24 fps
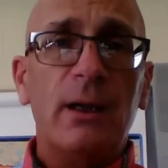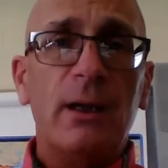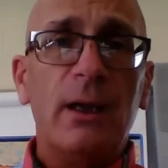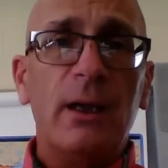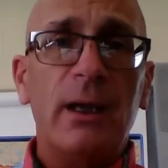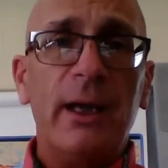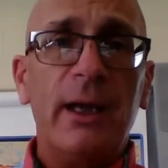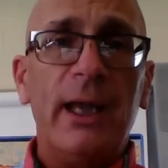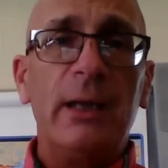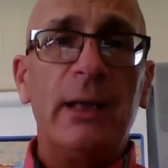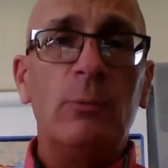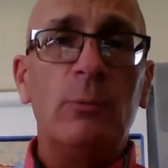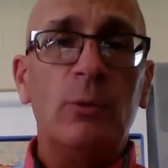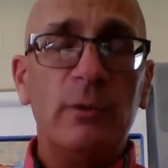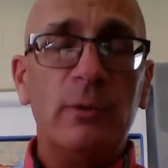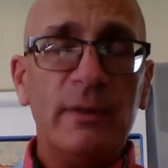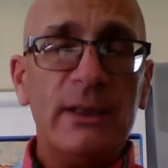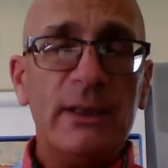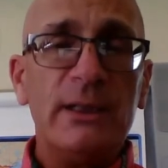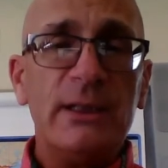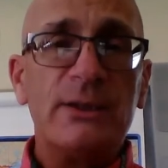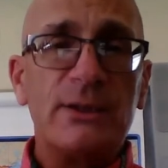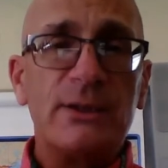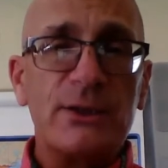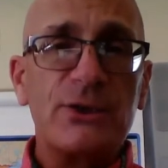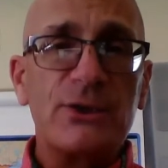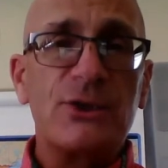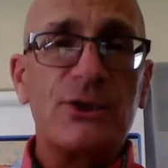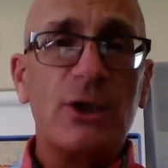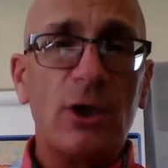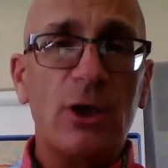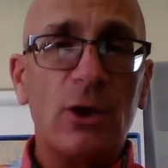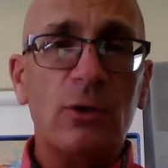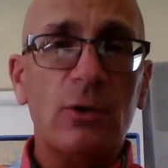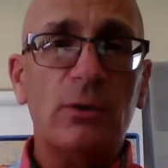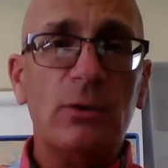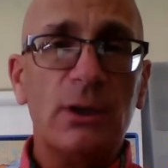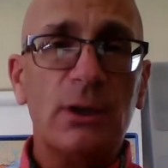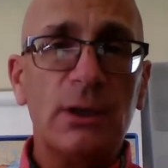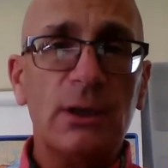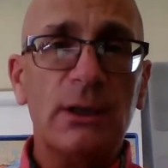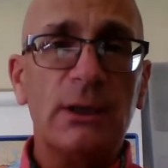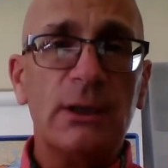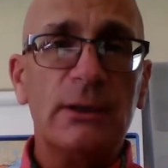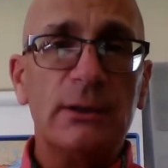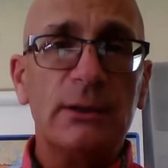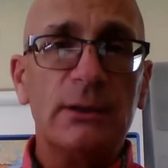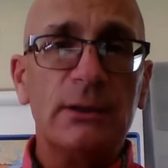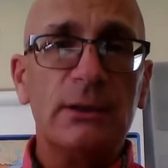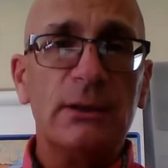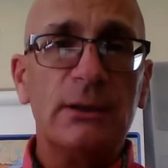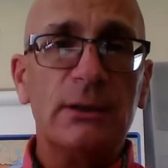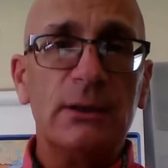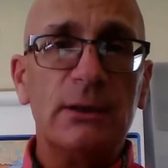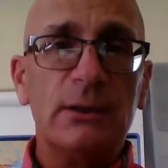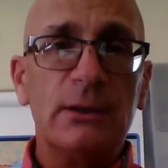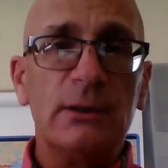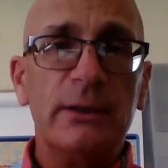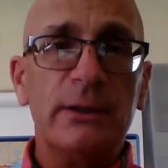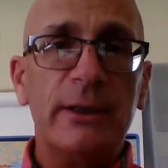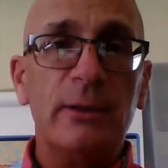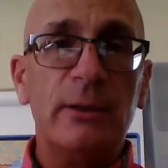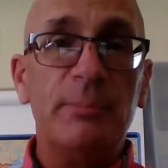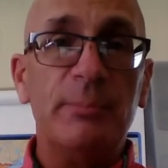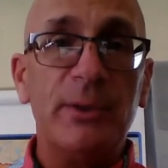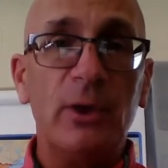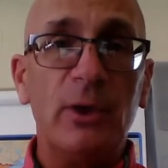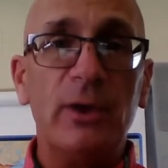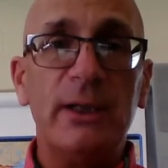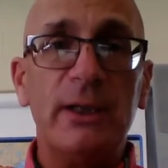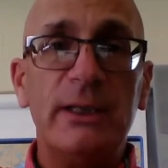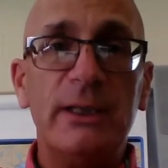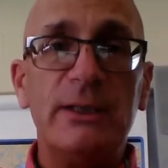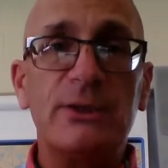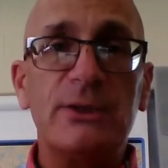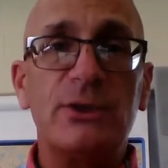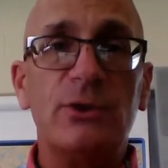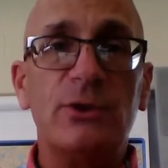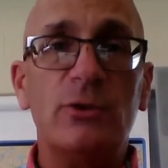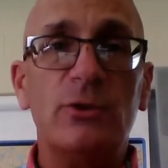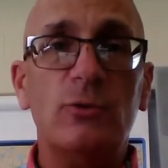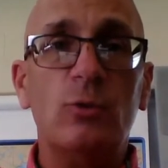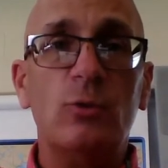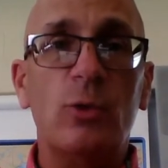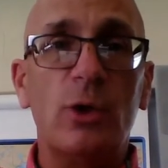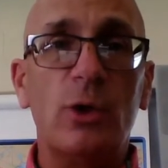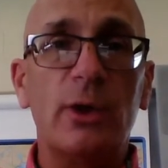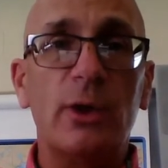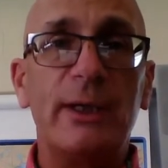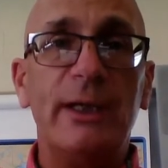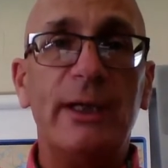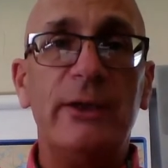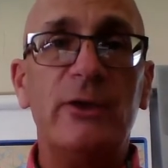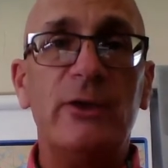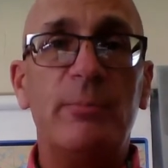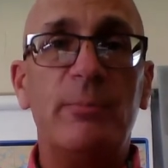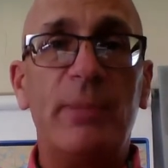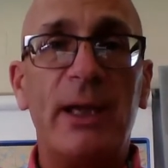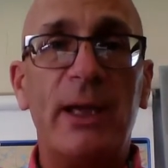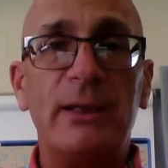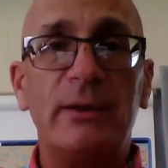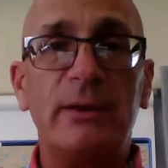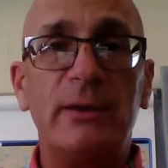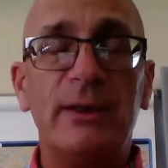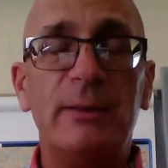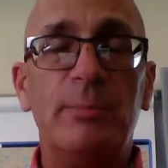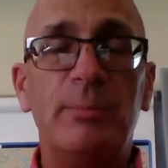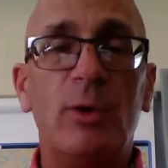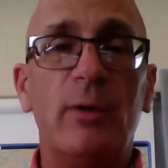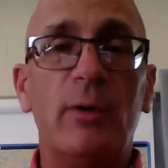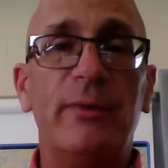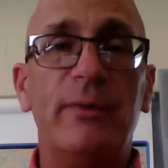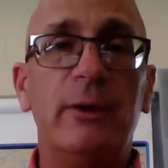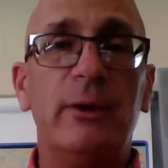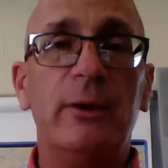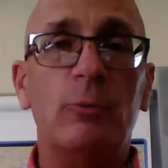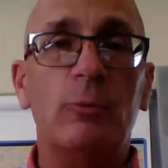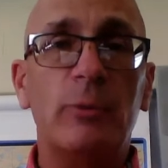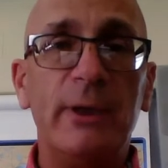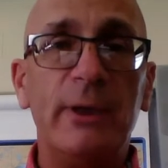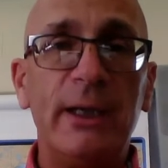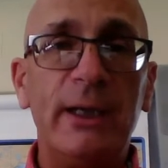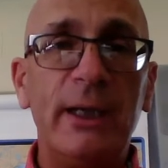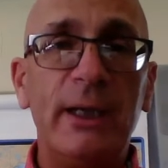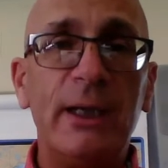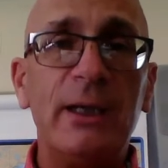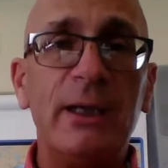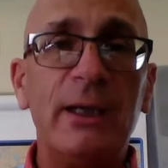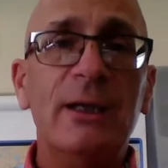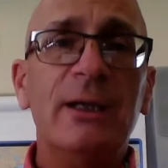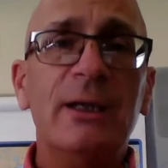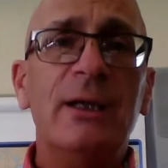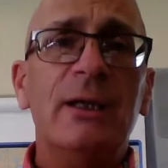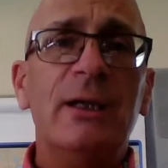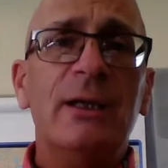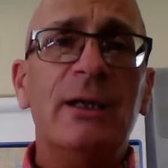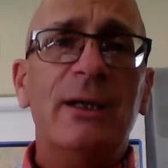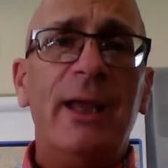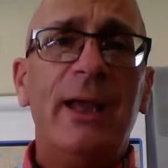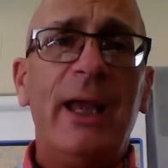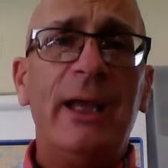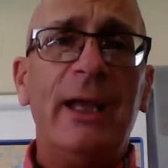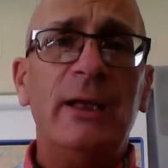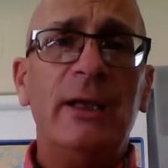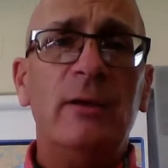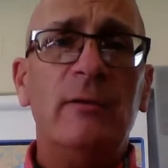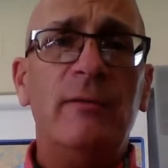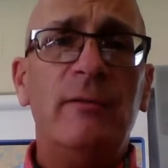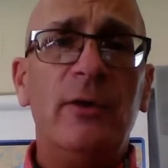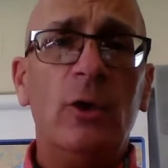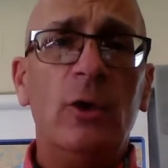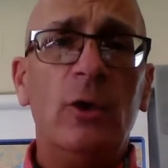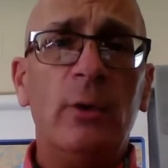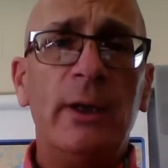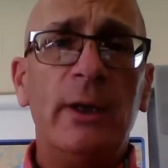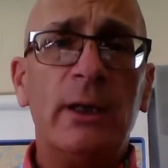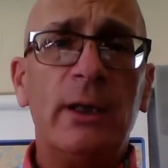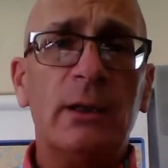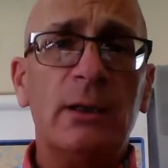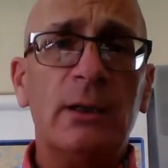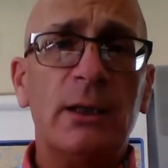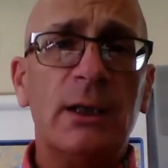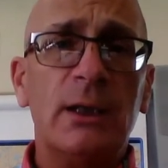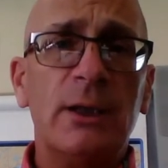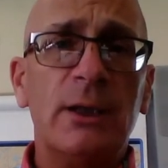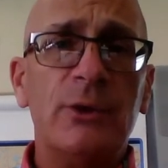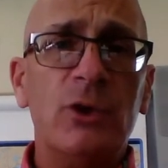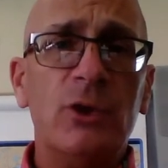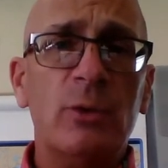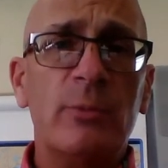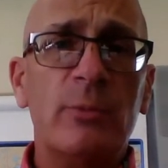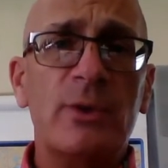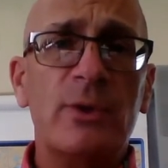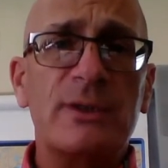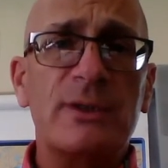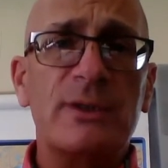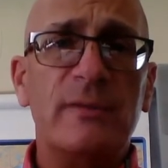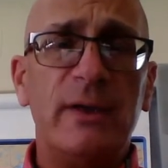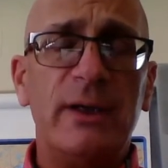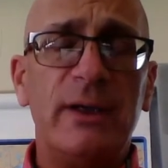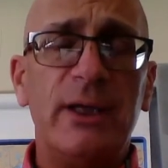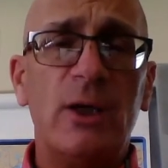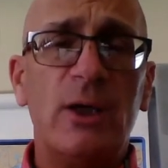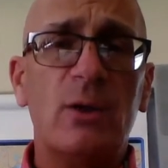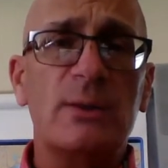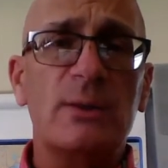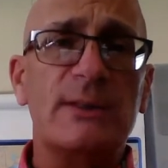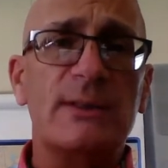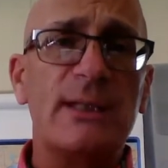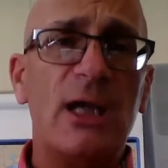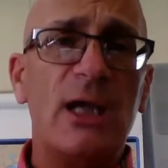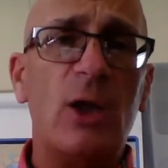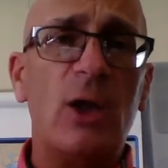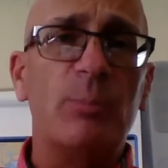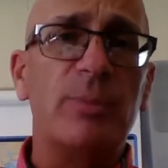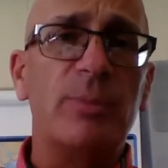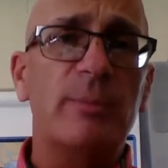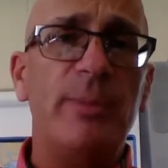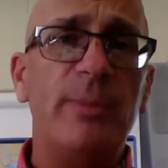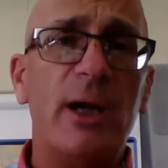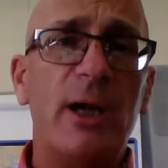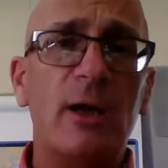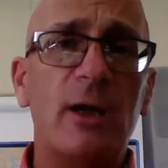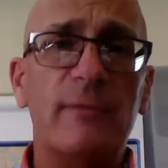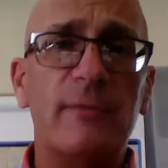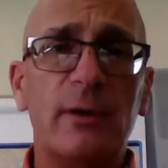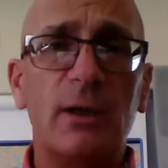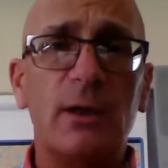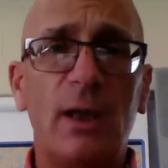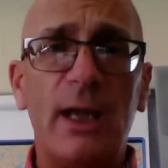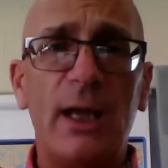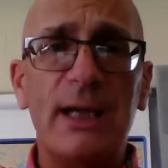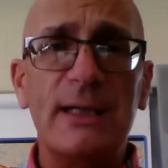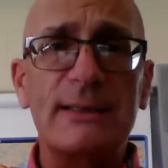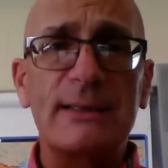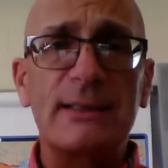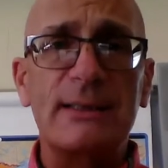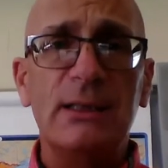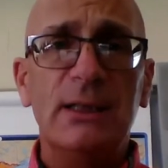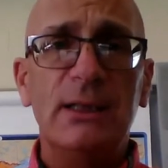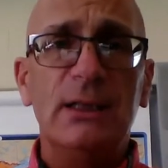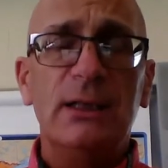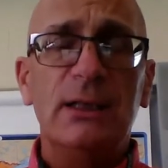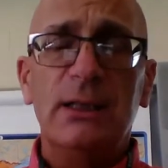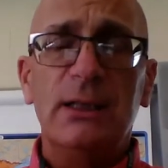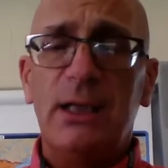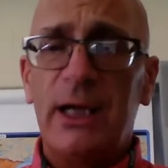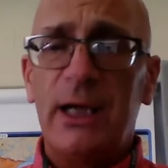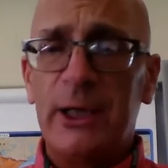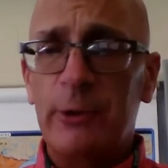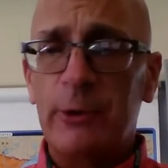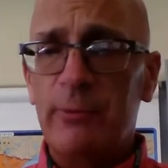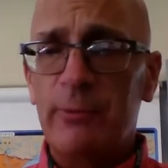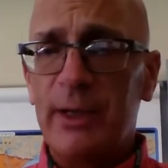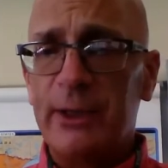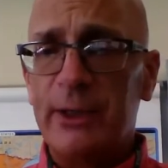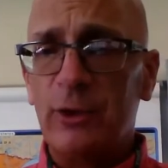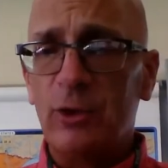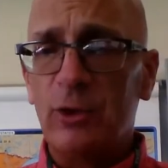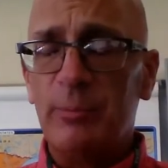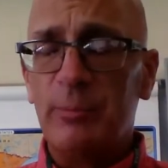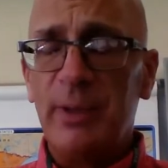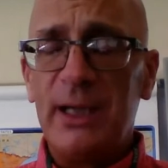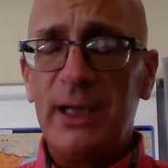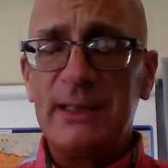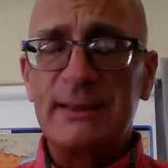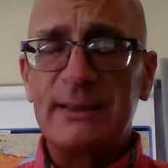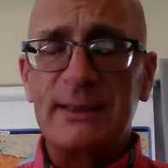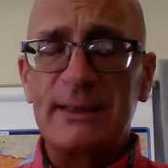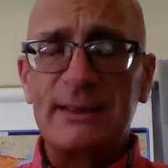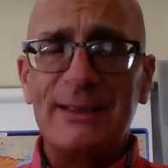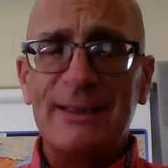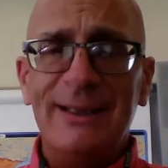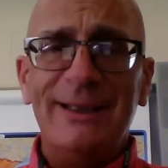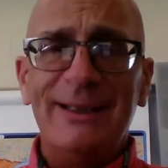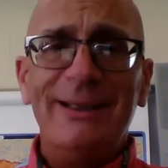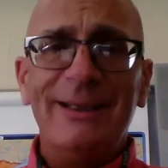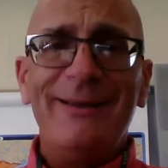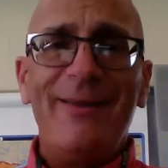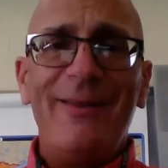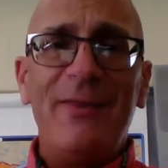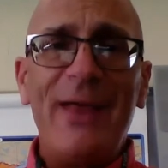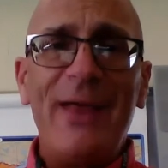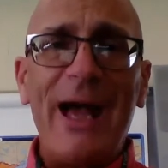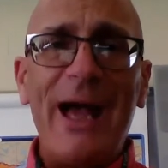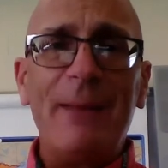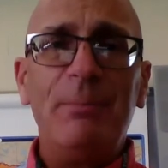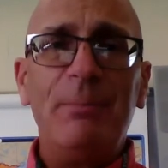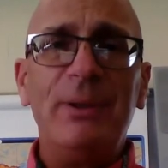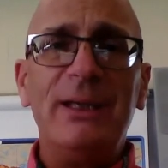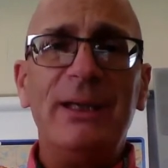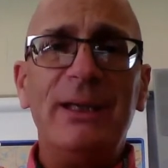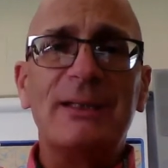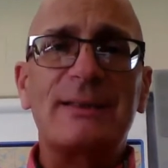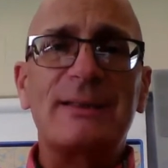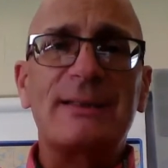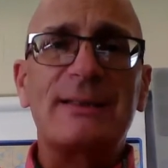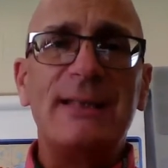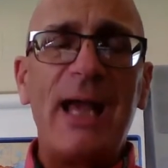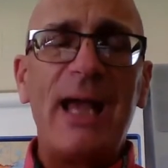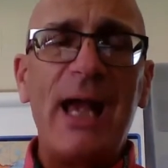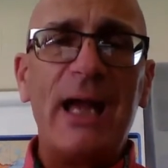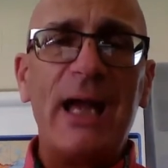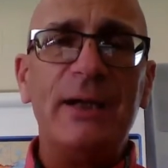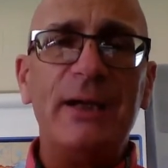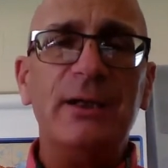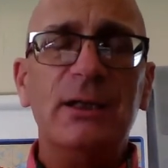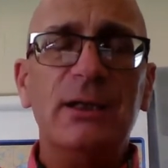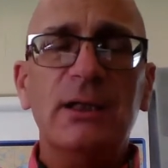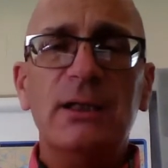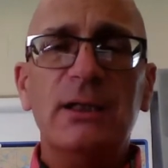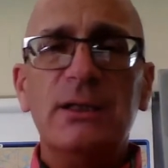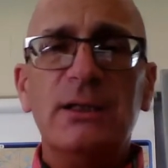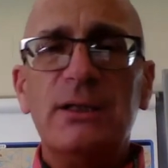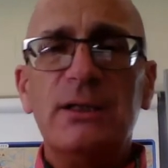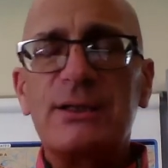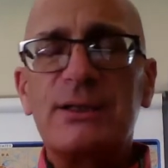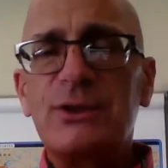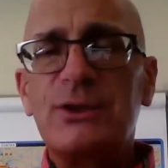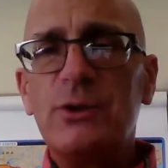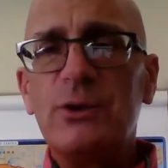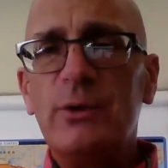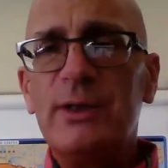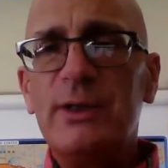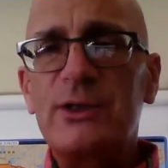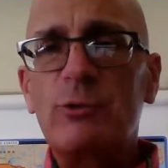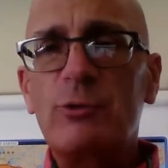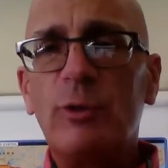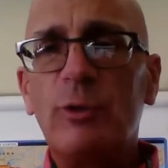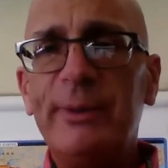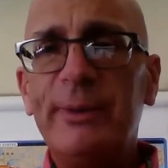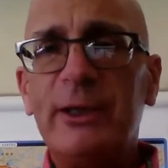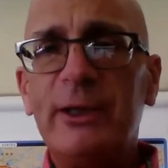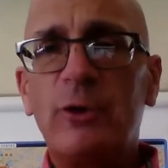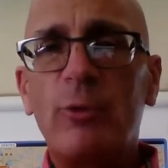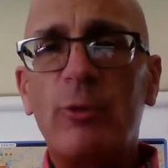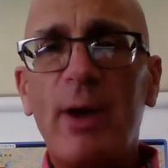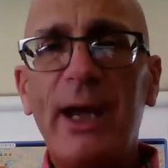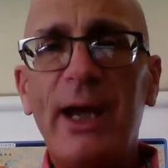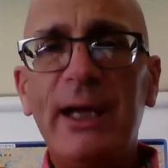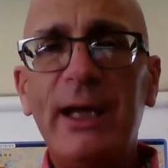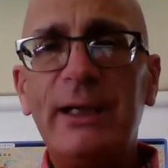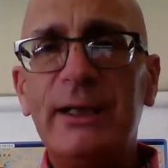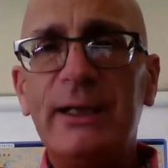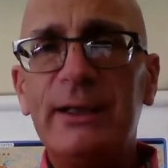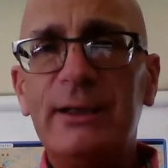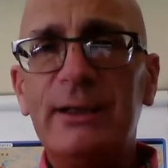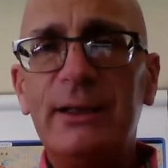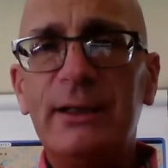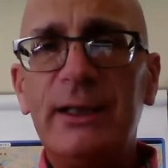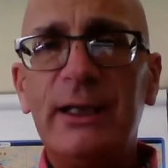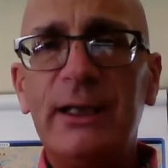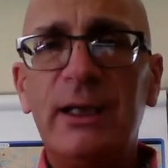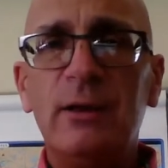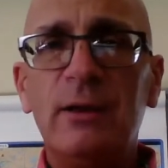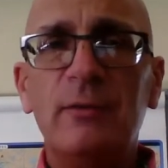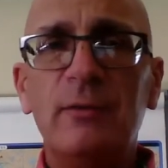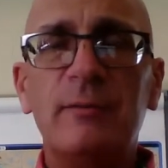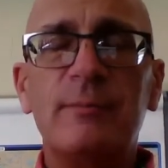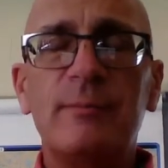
and will need to show an ability to work independently, both in reading and in viewing numerous videos to help prepare for class on a regular basis. That being said, students will be graded in